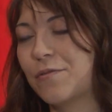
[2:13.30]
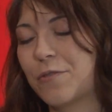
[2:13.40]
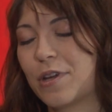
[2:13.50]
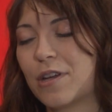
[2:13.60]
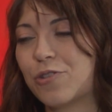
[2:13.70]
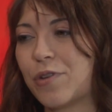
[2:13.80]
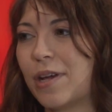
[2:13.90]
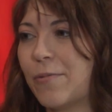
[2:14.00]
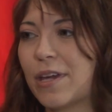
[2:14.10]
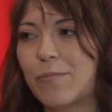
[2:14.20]
a free
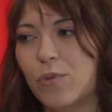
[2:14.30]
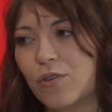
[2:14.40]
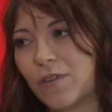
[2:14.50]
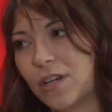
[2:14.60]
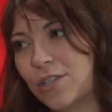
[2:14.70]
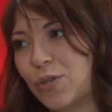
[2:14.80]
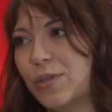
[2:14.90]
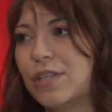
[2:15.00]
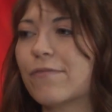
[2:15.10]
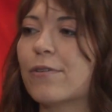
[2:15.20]
country. We can move on to
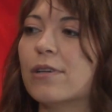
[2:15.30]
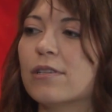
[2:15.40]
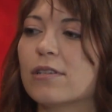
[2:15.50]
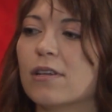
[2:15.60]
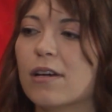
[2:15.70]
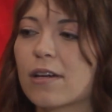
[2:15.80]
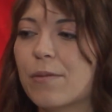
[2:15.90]
a different uh, country.